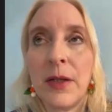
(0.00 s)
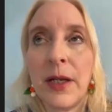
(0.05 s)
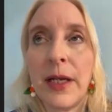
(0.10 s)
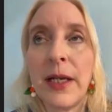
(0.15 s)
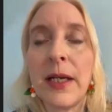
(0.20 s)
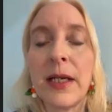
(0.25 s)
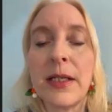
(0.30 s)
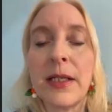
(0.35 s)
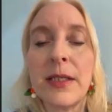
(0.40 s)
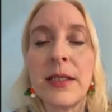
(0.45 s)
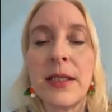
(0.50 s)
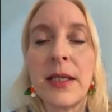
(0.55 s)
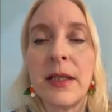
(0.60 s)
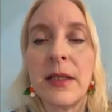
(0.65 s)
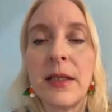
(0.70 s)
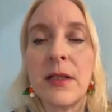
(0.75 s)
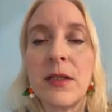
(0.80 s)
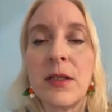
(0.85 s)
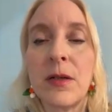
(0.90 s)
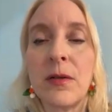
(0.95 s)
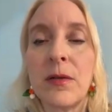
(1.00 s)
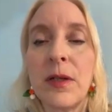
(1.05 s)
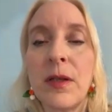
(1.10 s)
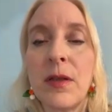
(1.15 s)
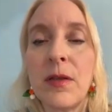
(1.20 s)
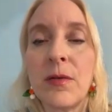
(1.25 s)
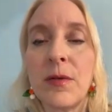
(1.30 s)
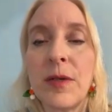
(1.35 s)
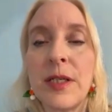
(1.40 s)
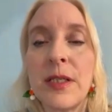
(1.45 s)
Like I said, there's only
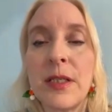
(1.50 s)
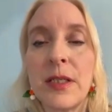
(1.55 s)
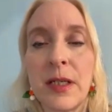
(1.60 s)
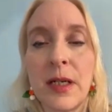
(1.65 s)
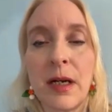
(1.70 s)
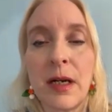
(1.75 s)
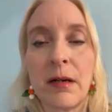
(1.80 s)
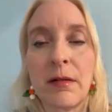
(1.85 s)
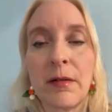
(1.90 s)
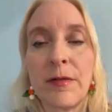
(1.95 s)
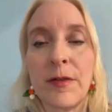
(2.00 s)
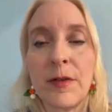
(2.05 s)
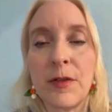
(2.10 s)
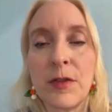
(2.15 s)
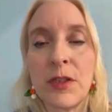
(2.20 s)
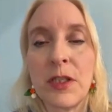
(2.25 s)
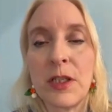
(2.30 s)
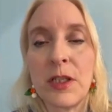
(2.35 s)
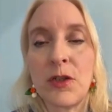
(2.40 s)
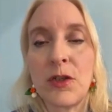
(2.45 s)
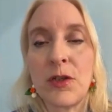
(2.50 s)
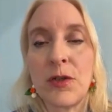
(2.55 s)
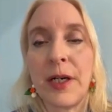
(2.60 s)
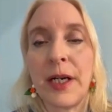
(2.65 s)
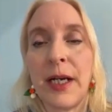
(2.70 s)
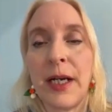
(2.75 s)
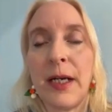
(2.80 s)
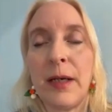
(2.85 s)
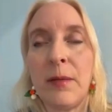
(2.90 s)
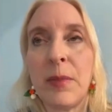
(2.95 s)
3 sonographers that
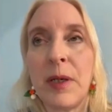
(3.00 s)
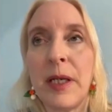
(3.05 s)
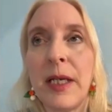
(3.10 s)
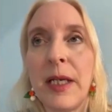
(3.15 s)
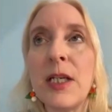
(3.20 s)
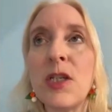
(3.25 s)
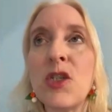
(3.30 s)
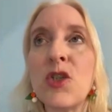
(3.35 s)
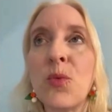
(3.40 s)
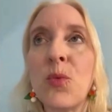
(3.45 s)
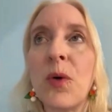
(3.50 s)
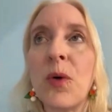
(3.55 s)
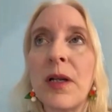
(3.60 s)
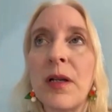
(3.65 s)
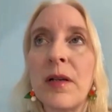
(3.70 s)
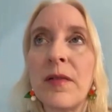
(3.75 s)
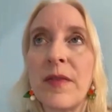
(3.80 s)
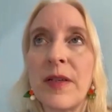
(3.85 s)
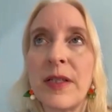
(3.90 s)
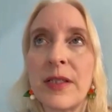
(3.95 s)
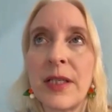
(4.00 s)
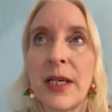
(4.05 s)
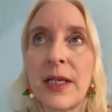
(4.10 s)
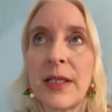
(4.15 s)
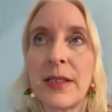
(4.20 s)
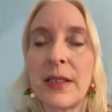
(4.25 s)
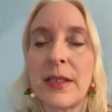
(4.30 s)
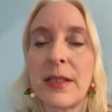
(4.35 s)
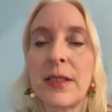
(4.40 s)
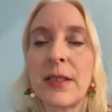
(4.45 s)
train, but each one of us
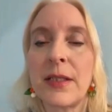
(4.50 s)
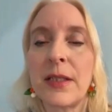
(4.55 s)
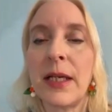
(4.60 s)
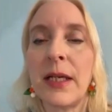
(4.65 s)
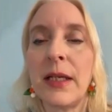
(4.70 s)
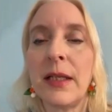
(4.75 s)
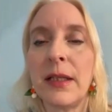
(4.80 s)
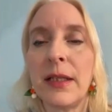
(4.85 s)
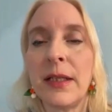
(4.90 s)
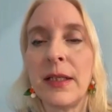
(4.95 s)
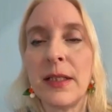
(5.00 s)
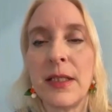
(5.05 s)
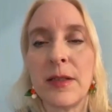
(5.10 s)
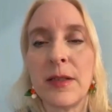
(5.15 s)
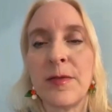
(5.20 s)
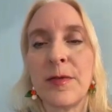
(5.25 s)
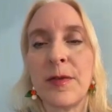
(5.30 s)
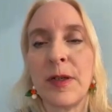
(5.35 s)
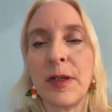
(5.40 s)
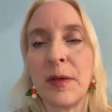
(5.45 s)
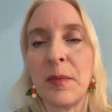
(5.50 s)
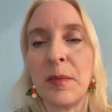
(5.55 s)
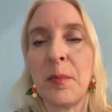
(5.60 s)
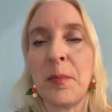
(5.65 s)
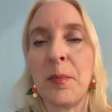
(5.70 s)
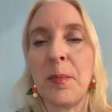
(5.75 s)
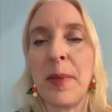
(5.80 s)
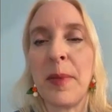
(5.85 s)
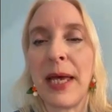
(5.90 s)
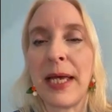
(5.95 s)
has a slightly different
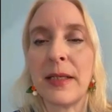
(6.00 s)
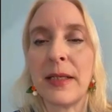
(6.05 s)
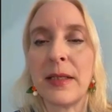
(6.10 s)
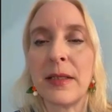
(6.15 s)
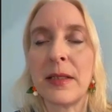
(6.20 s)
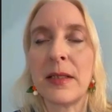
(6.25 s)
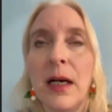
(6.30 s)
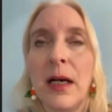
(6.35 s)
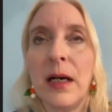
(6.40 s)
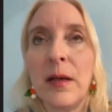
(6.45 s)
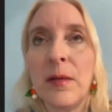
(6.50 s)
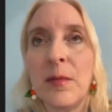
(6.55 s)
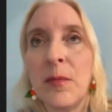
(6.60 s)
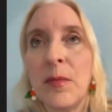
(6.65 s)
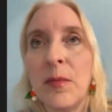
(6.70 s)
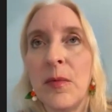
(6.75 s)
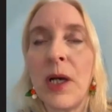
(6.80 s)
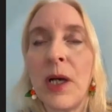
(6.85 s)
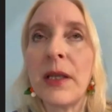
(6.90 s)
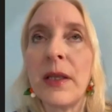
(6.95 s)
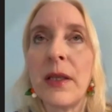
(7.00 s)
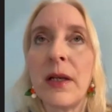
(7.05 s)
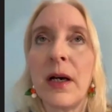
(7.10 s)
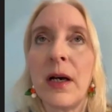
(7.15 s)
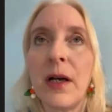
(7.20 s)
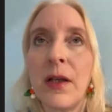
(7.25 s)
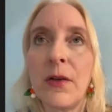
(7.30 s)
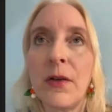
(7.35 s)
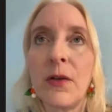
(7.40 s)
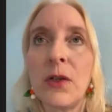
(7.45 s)
bent. The
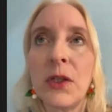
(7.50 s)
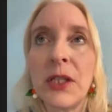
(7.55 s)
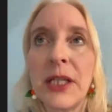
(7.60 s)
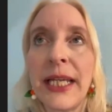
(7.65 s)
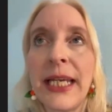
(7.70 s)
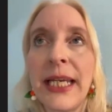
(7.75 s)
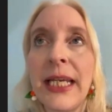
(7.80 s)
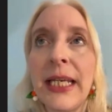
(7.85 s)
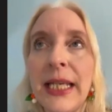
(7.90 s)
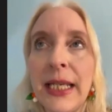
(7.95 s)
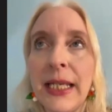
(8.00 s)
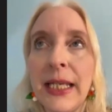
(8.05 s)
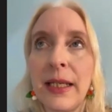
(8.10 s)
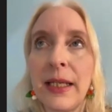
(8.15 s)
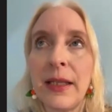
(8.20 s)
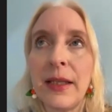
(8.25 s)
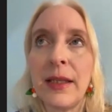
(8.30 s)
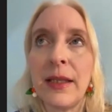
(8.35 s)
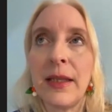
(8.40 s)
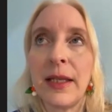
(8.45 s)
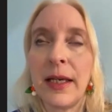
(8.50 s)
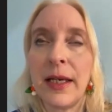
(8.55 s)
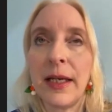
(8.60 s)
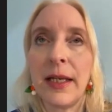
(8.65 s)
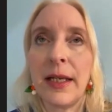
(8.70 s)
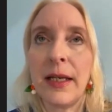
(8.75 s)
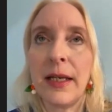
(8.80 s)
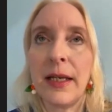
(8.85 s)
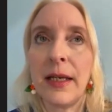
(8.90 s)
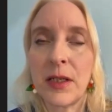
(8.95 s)
other lady
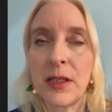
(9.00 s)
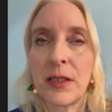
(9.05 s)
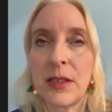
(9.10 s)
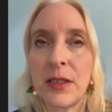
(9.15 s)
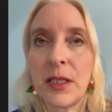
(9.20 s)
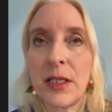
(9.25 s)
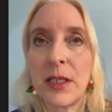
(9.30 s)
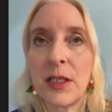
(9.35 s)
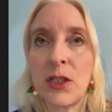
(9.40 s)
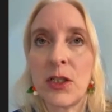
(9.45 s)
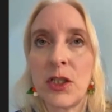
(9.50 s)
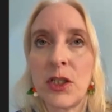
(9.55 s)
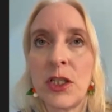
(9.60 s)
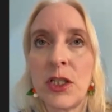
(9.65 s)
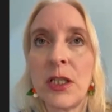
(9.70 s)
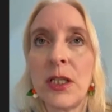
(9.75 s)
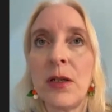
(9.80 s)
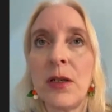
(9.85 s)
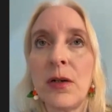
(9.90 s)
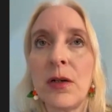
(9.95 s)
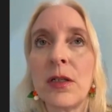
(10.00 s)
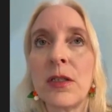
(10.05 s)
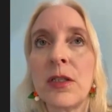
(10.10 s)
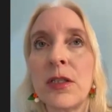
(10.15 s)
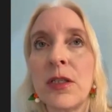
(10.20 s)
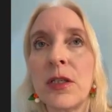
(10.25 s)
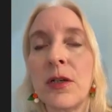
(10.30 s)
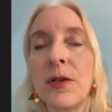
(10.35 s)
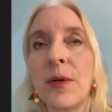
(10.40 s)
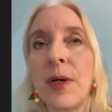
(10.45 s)
that does this, she
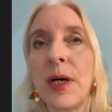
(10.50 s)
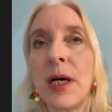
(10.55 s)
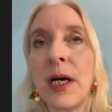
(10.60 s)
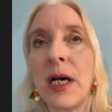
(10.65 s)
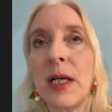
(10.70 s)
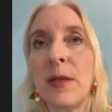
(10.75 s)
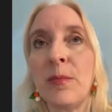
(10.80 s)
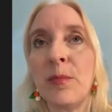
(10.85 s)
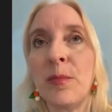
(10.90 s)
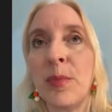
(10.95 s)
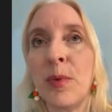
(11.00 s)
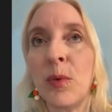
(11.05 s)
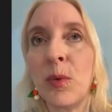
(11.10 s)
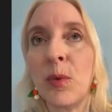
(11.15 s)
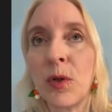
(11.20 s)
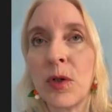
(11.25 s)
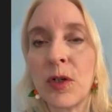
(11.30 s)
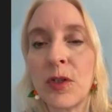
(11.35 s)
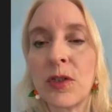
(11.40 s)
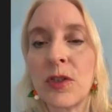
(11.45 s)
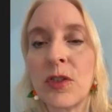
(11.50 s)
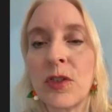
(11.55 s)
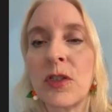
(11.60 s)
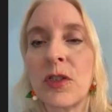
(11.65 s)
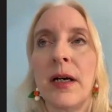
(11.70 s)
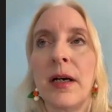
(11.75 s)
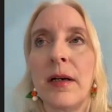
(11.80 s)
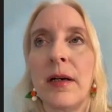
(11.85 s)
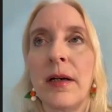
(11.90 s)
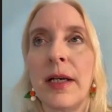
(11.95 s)
also on board
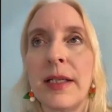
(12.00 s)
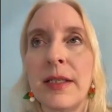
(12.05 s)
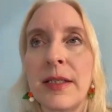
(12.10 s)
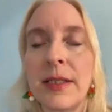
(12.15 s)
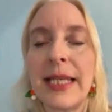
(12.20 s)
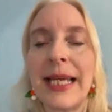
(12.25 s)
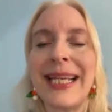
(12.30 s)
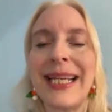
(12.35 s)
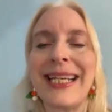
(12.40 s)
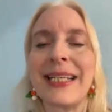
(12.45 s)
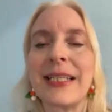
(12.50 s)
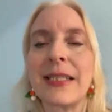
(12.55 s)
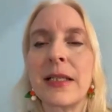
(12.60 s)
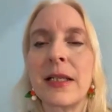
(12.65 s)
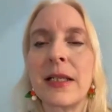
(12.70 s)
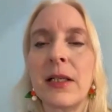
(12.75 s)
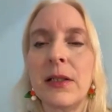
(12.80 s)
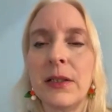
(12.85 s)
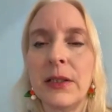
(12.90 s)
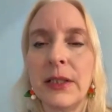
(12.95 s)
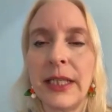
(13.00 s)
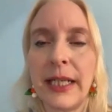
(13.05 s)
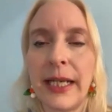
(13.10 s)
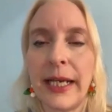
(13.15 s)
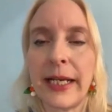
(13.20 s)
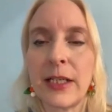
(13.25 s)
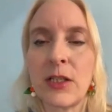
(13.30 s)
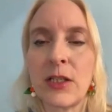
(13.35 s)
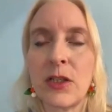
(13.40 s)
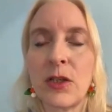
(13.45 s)
aesthetics
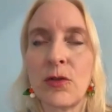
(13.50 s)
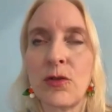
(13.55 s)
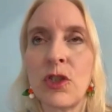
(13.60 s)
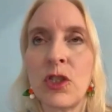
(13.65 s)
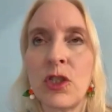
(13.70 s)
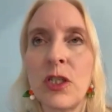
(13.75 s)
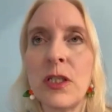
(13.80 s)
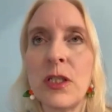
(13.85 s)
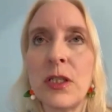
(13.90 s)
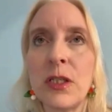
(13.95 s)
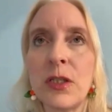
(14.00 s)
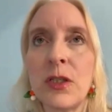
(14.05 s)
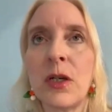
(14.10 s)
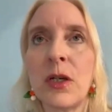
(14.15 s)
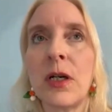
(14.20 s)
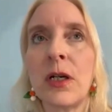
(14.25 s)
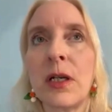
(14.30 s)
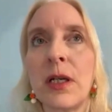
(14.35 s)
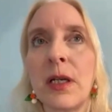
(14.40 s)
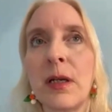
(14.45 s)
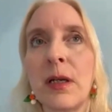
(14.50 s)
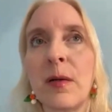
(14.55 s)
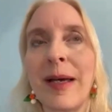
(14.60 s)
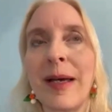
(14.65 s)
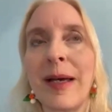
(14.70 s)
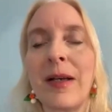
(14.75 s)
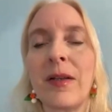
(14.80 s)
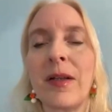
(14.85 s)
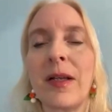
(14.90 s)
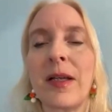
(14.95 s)
clinics. So she's talking
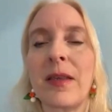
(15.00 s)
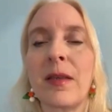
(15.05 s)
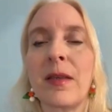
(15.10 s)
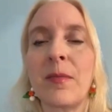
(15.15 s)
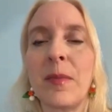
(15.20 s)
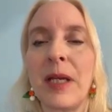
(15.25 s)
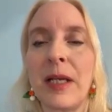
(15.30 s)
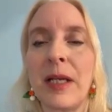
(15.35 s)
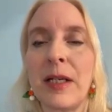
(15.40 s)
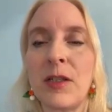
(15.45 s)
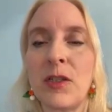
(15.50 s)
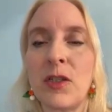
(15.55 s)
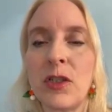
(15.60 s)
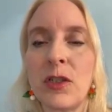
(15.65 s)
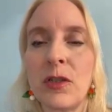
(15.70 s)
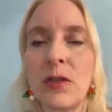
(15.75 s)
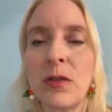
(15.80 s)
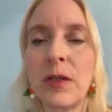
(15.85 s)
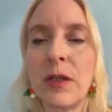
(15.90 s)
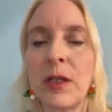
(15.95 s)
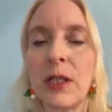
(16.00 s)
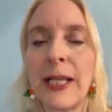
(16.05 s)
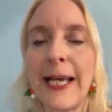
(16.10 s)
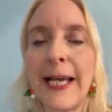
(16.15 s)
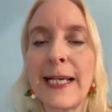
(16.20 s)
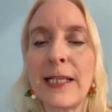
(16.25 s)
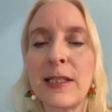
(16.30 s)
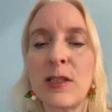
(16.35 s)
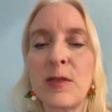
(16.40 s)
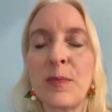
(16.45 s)
about like the managerial
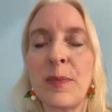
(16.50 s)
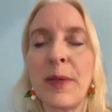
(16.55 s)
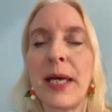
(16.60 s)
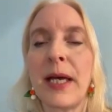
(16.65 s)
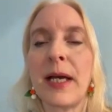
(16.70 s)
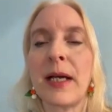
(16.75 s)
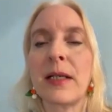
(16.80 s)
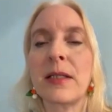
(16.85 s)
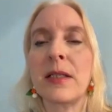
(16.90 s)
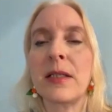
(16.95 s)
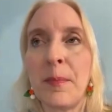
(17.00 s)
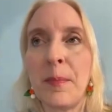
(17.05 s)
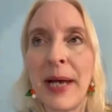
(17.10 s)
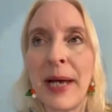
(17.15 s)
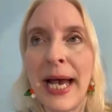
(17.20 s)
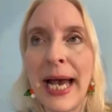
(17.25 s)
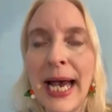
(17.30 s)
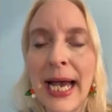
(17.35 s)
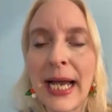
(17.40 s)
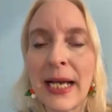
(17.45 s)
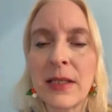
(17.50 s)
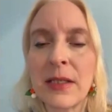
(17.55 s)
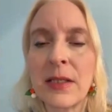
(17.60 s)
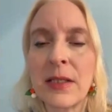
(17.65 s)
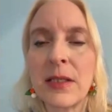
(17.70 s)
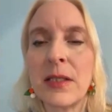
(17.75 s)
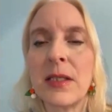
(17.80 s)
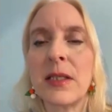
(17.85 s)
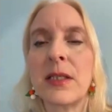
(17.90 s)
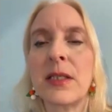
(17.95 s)
aspect, the PACS
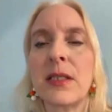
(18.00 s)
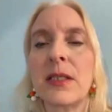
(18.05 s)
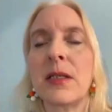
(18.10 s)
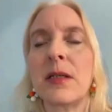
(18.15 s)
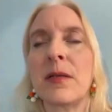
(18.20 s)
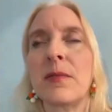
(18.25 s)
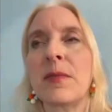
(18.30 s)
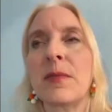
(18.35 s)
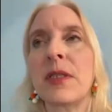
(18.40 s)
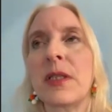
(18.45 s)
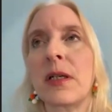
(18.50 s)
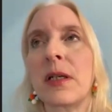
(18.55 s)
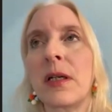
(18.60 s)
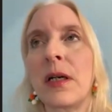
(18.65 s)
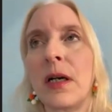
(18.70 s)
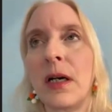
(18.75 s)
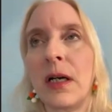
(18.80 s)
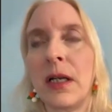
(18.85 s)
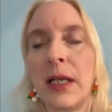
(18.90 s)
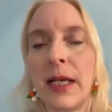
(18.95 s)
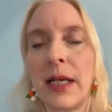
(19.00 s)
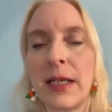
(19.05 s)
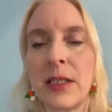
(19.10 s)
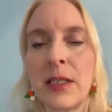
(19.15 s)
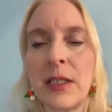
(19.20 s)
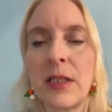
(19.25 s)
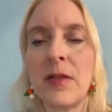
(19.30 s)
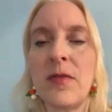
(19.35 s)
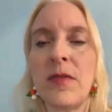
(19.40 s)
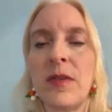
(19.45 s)
systems, the
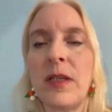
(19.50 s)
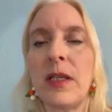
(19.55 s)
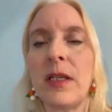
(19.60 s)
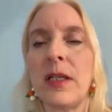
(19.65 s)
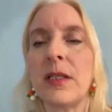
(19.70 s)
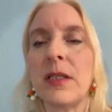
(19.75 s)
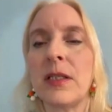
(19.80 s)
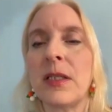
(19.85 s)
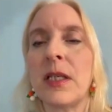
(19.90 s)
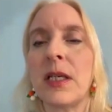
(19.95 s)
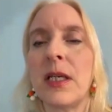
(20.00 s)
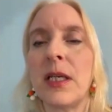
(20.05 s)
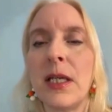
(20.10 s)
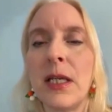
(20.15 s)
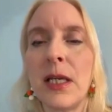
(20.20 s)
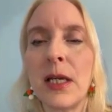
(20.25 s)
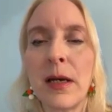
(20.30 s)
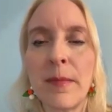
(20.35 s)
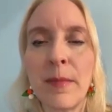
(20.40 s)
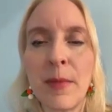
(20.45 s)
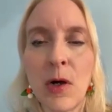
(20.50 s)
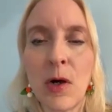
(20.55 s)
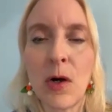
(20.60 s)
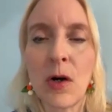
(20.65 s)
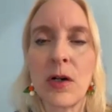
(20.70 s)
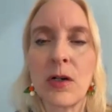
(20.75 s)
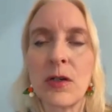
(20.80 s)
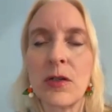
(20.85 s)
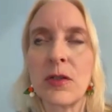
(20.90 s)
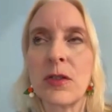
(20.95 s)
connectivities, the
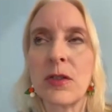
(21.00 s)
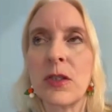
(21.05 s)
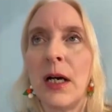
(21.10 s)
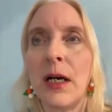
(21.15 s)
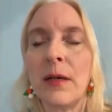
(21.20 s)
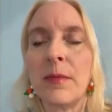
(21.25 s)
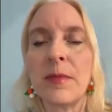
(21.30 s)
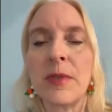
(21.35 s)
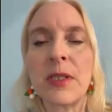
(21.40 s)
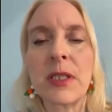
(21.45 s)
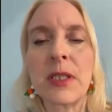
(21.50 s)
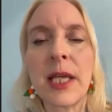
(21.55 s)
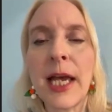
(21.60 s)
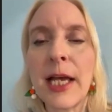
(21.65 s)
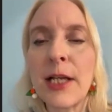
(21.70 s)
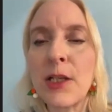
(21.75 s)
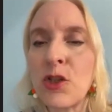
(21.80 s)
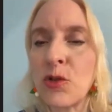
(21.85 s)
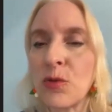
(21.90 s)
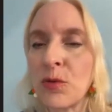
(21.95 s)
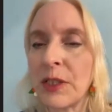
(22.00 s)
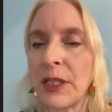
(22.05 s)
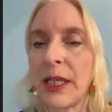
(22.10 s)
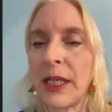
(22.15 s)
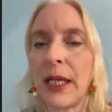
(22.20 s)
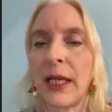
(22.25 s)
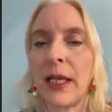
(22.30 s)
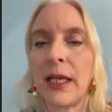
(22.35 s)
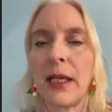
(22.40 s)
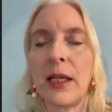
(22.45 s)
EMRs,
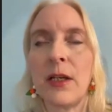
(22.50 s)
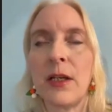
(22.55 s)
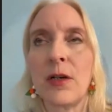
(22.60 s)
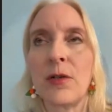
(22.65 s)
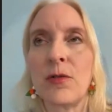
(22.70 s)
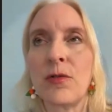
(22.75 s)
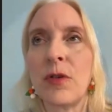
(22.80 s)
scheduling.